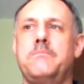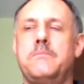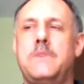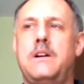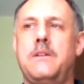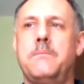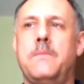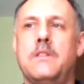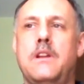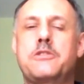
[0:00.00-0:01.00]
a
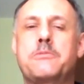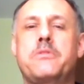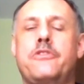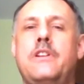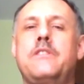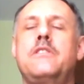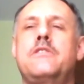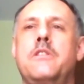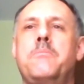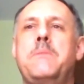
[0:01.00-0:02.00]
large percentage
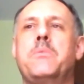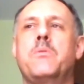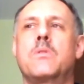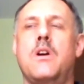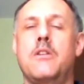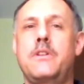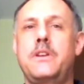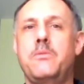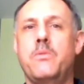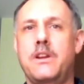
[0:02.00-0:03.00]
of the people were
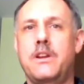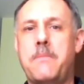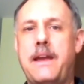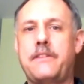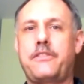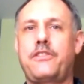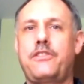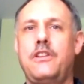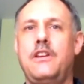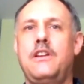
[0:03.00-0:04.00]
already wearing masks,